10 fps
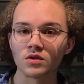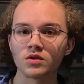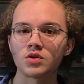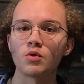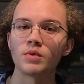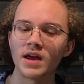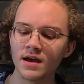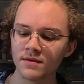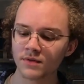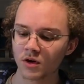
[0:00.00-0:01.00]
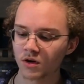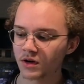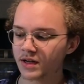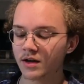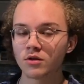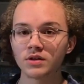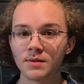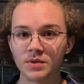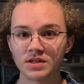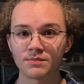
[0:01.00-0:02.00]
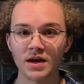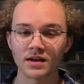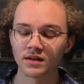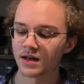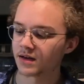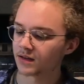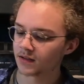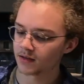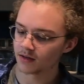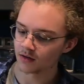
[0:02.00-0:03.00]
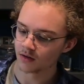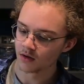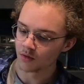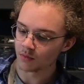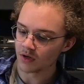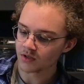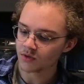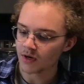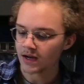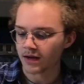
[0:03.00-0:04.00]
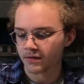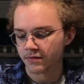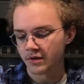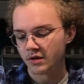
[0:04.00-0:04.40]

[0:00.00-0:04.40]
So we have our Geckolepis maculata in here. We also have